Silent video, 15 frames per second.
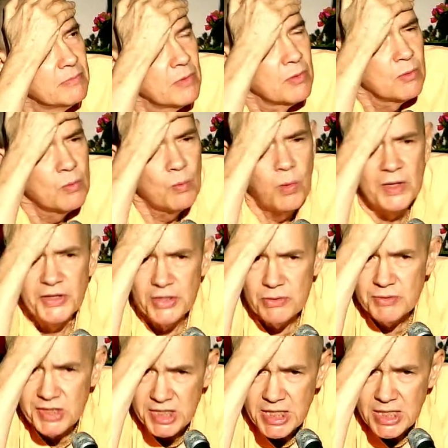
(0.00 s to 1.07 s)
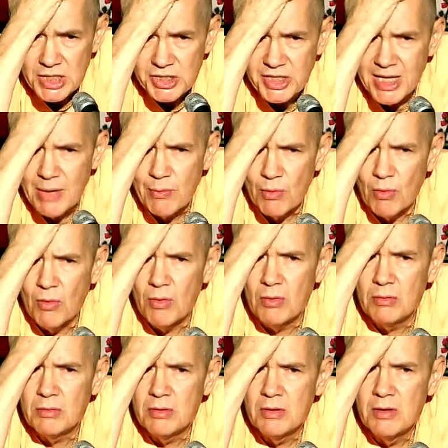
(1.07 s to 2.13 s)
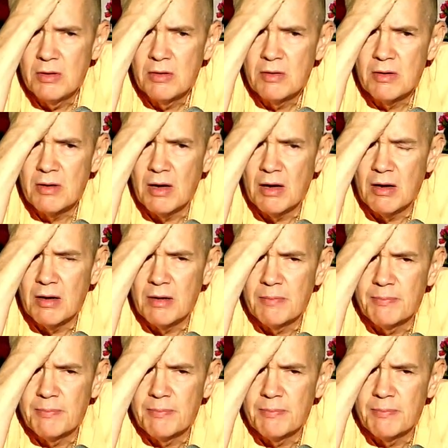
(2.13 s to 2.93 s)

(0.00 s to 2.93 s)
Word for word: What do you teach? And they were all uh,